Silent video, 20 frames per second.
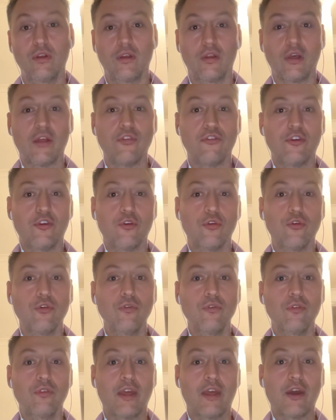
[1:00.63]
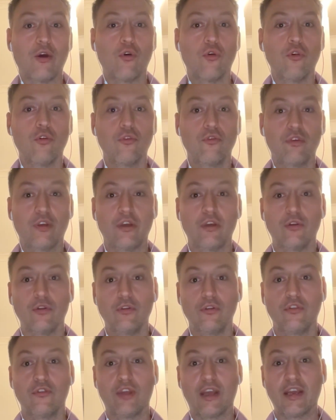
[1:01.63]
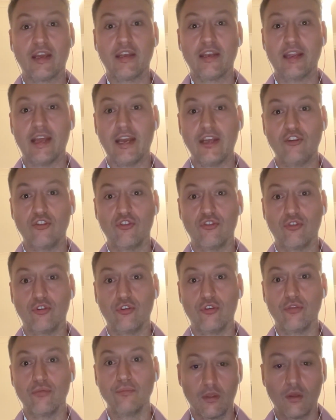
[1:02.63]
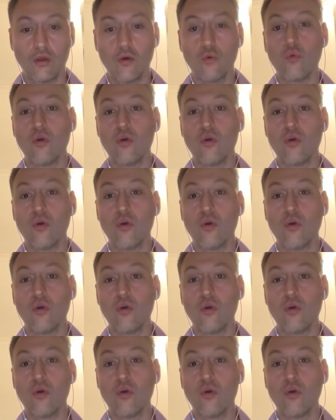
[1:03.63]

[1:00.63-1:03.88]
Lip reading: until they all feel second nature to you. With